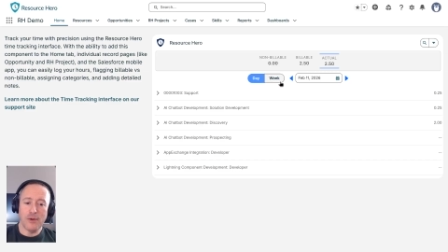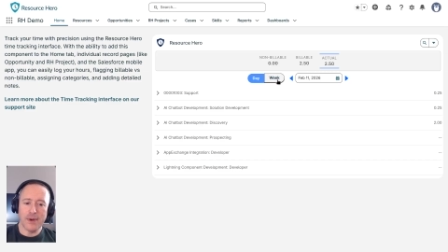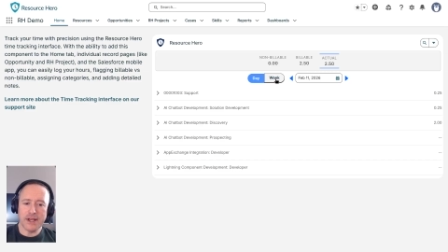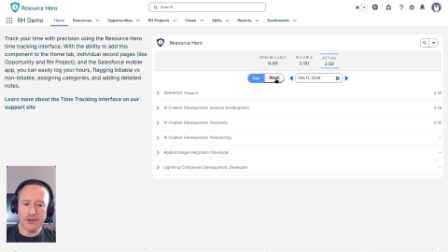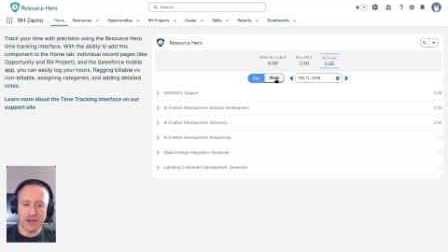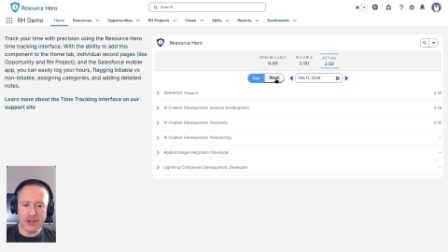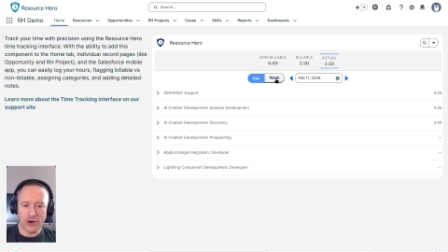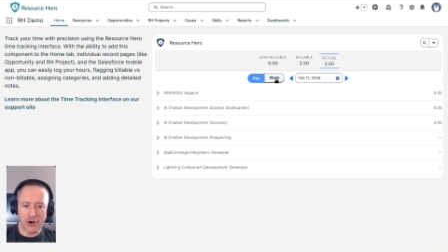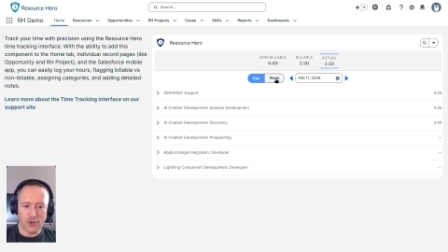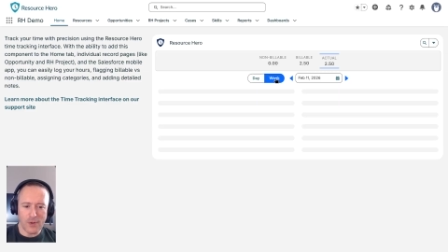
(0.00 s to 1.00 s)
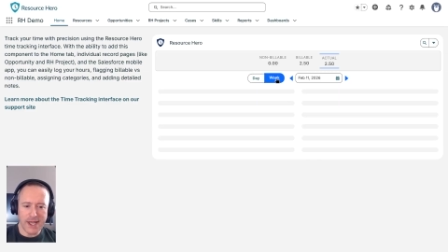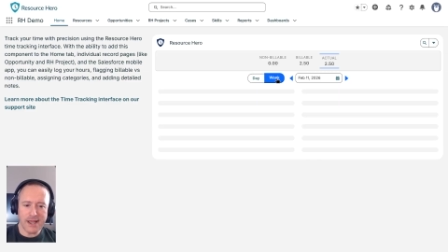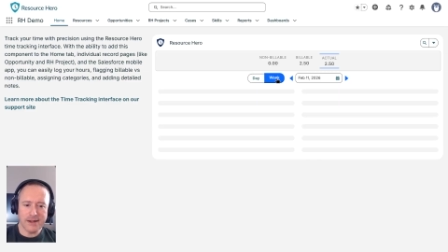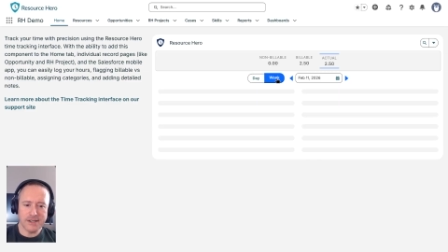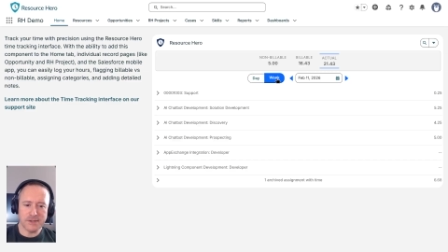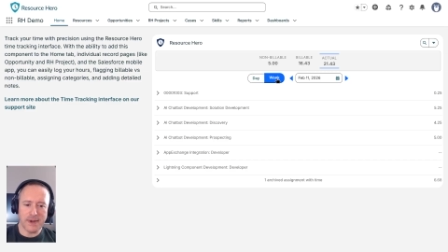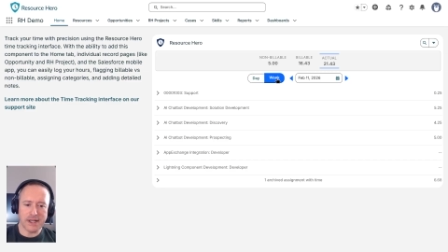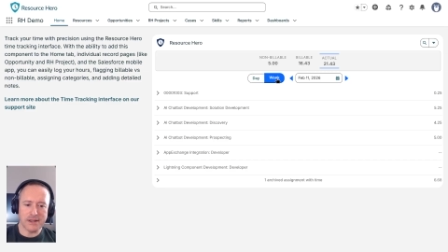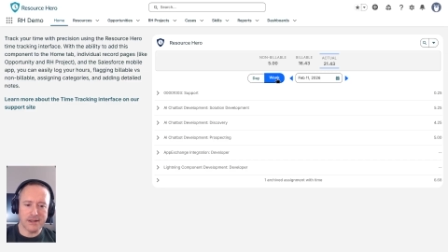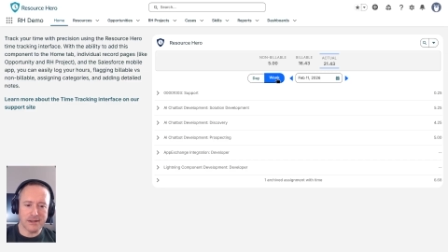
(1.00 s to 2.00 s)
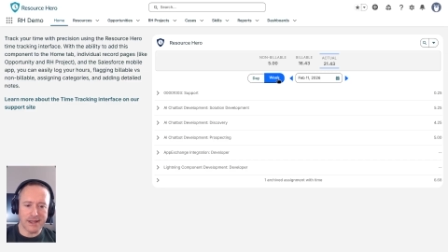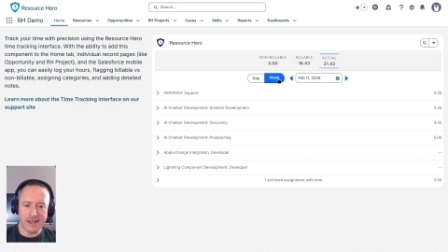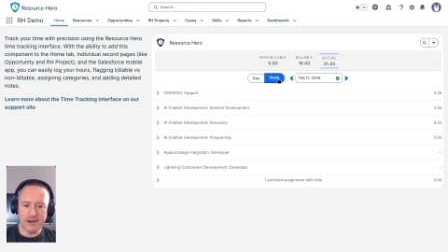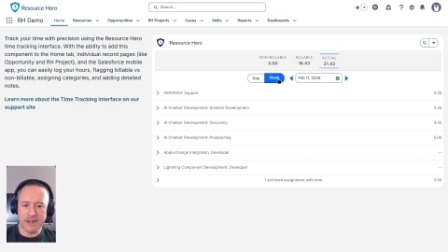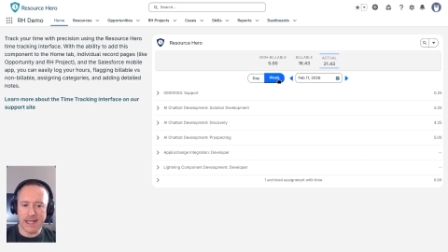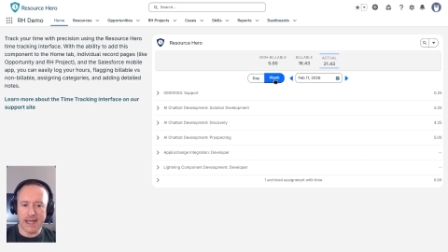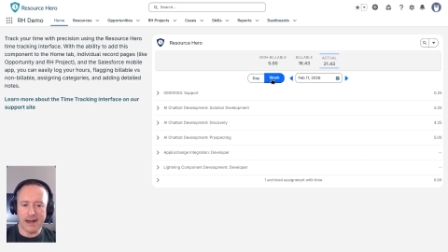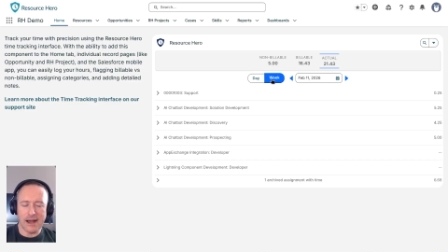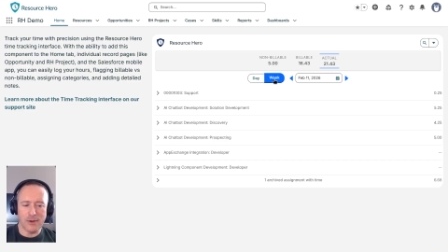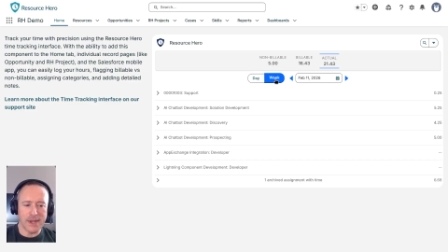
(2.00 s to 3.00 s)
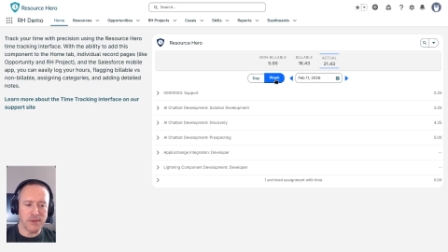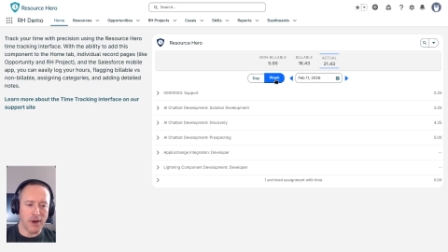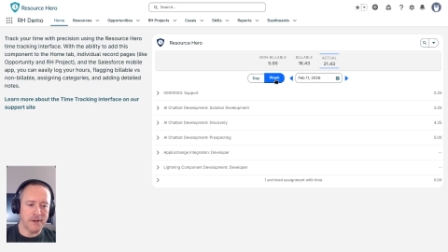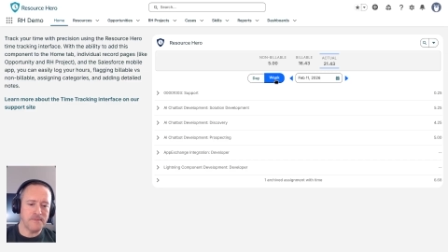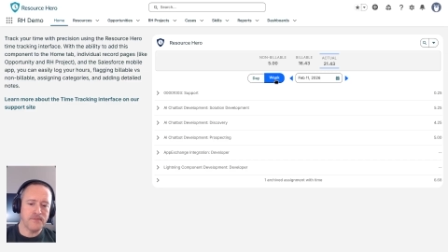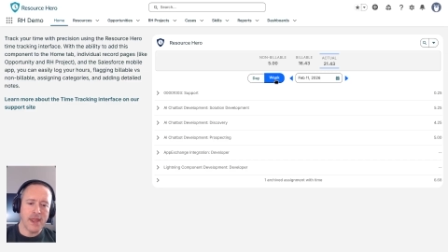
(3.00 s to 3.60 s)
We can look at the current week just by clicking on that week button.